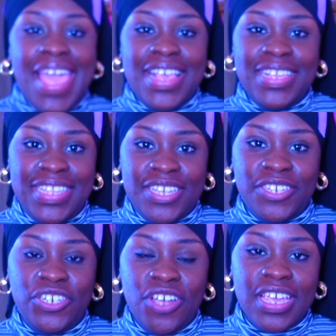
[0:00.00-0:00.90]
it's this
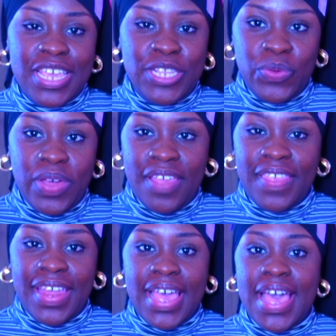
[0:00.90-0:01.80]
chunky sweater
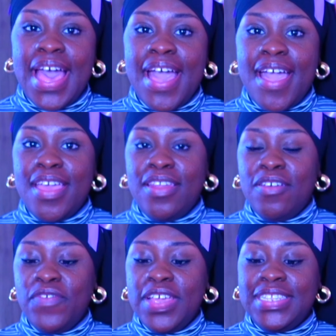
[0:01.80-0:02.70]
that I had
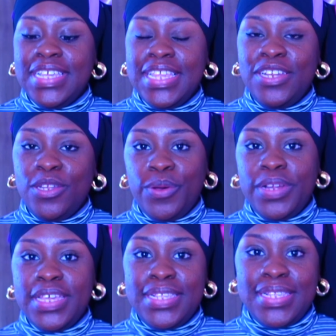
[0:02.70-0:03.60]
recently
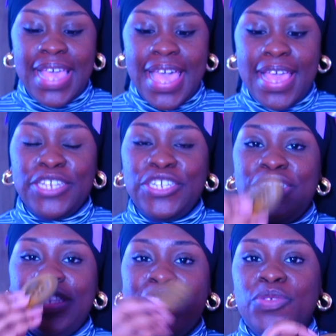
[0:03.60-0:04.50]
noticed, and
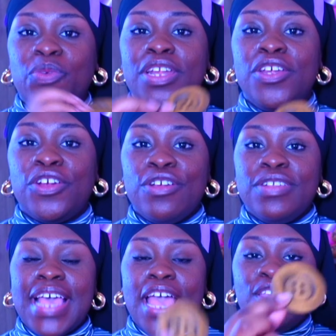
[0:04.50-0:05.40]
this one of the girls
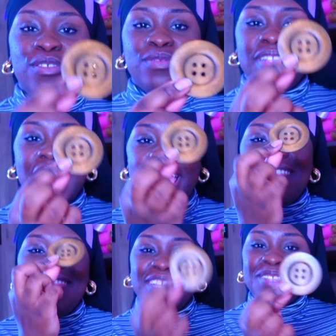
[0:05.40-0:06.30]
had used this